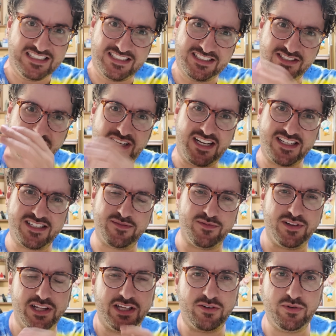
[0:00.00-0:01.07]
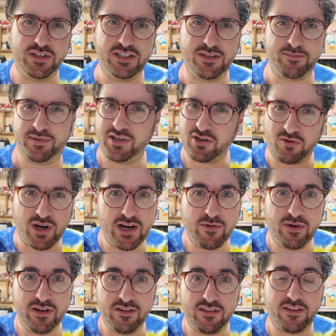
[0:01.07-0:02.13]
just so it has some liquid to puree
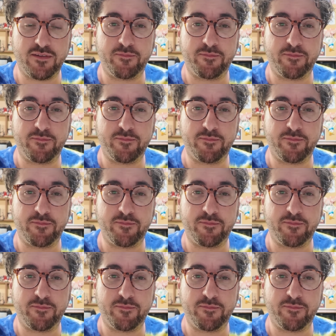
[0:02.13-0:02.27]
with.